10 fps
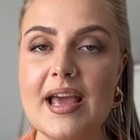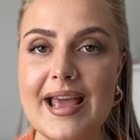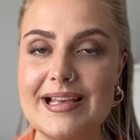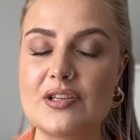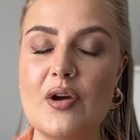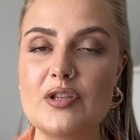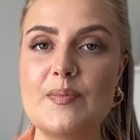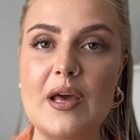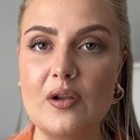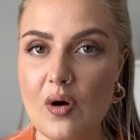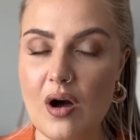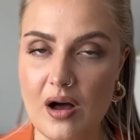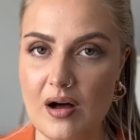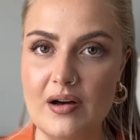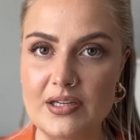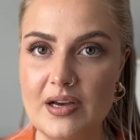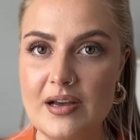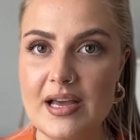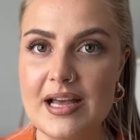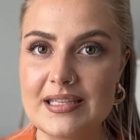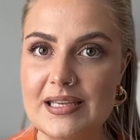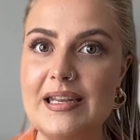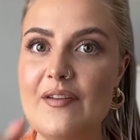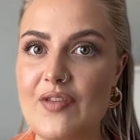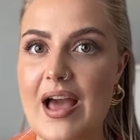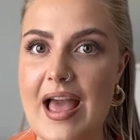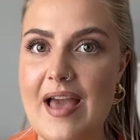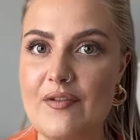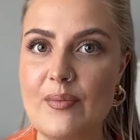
It's going to be a lot harder to lift that heavy